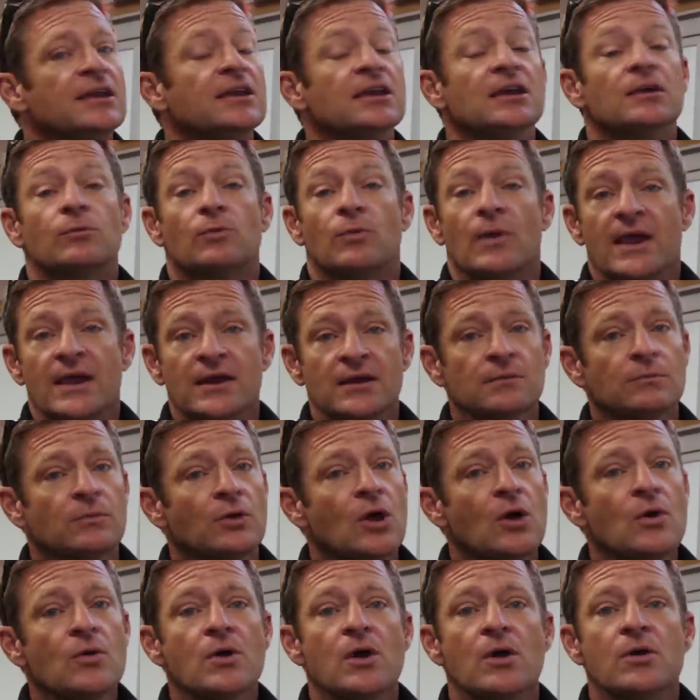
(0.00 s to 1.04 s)
Get random
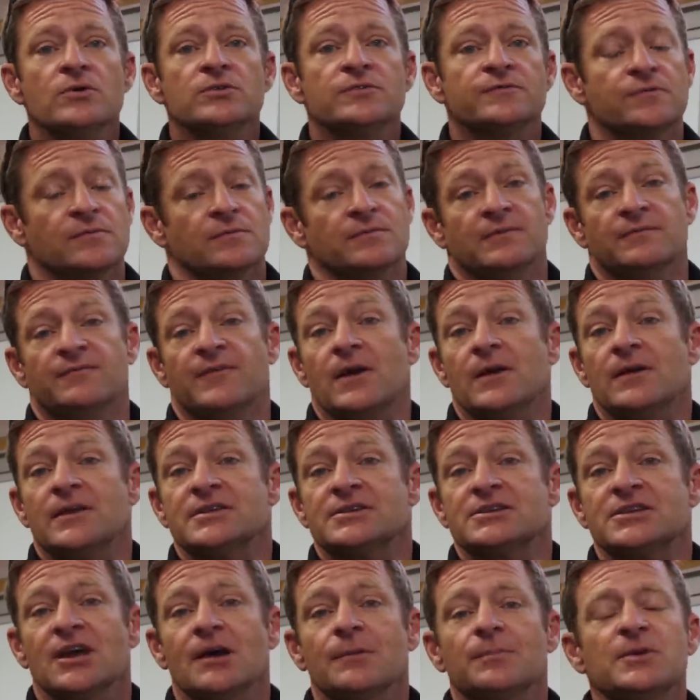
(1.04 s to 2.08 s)
logos from
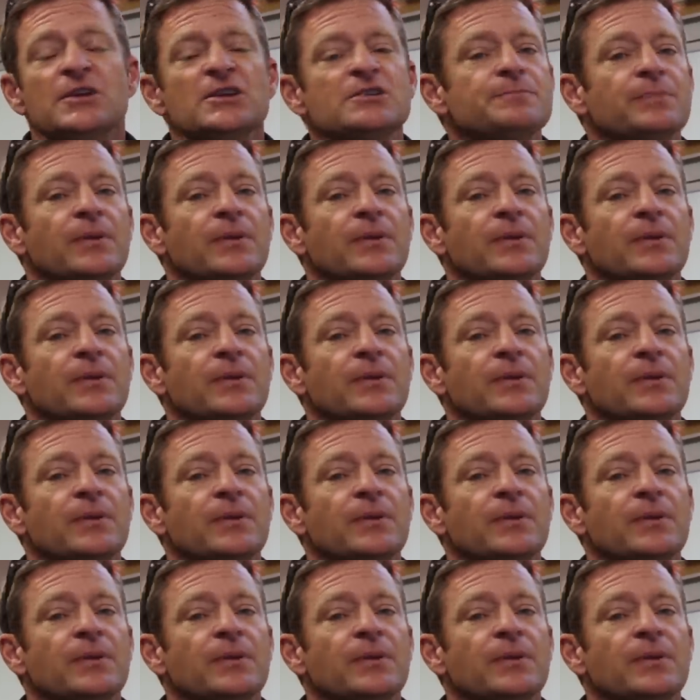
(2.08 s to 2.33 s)
various companies,